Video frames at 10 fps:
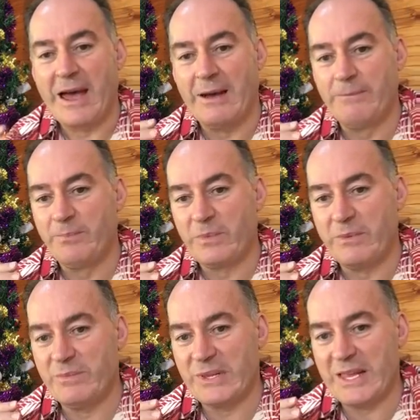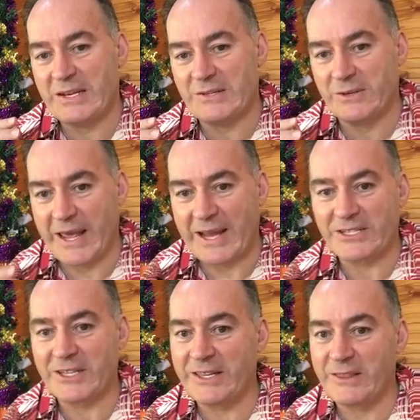Um, But that's not
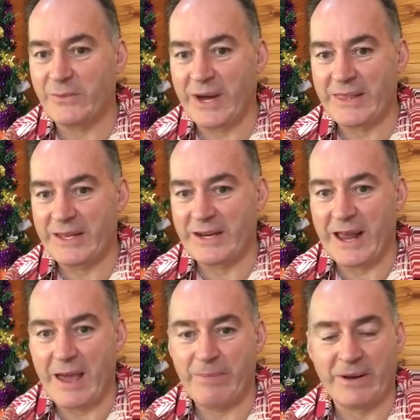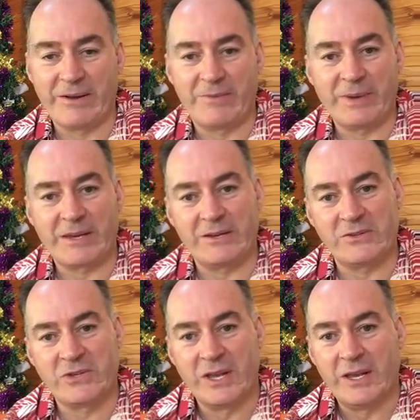actually the way that it happens,
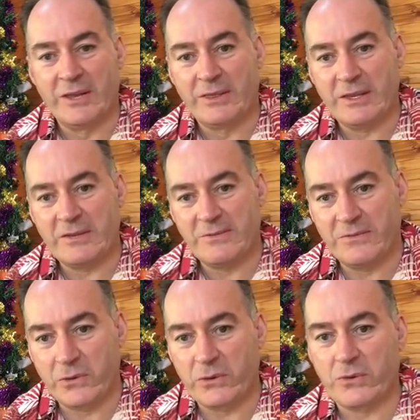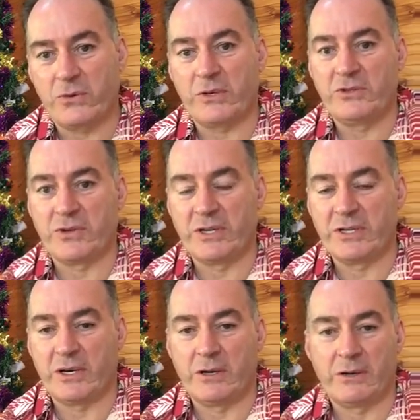because this fourth
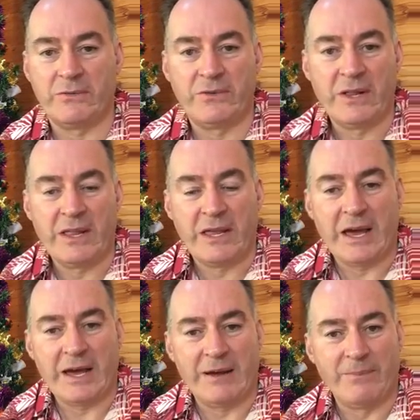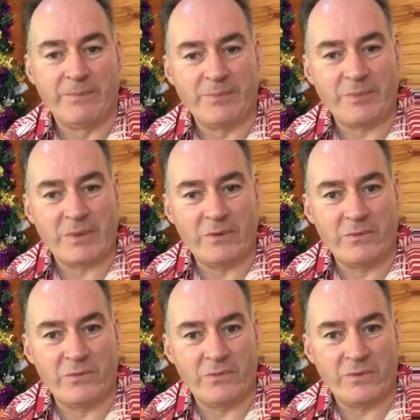quadrant of um,
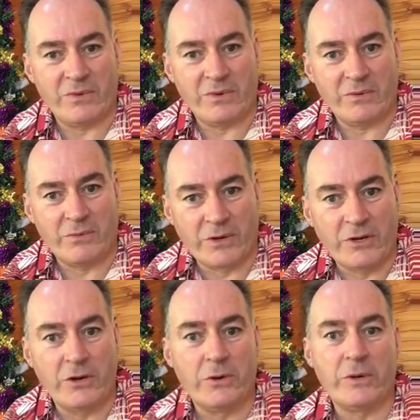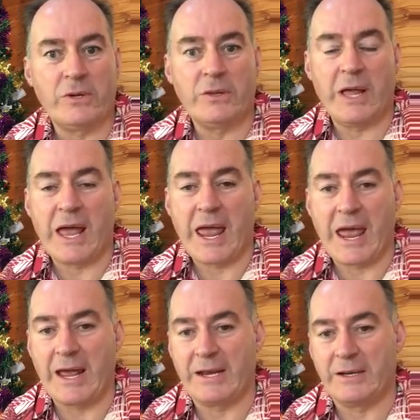renewal
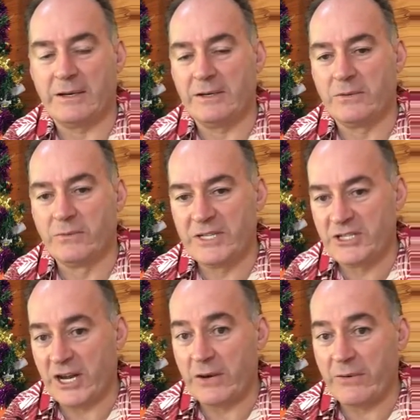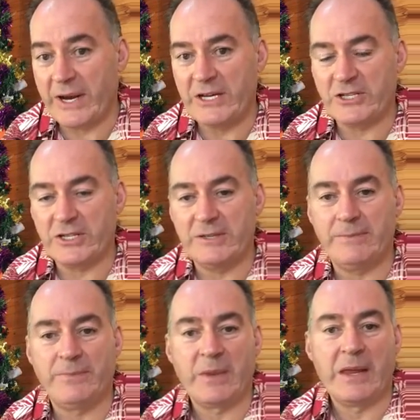and
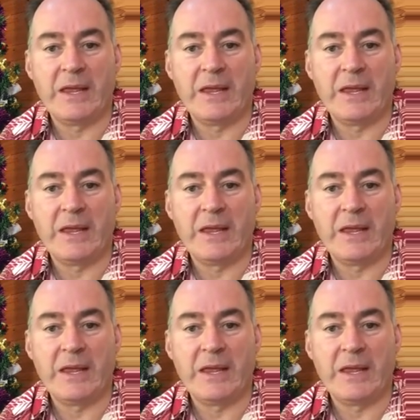regeneration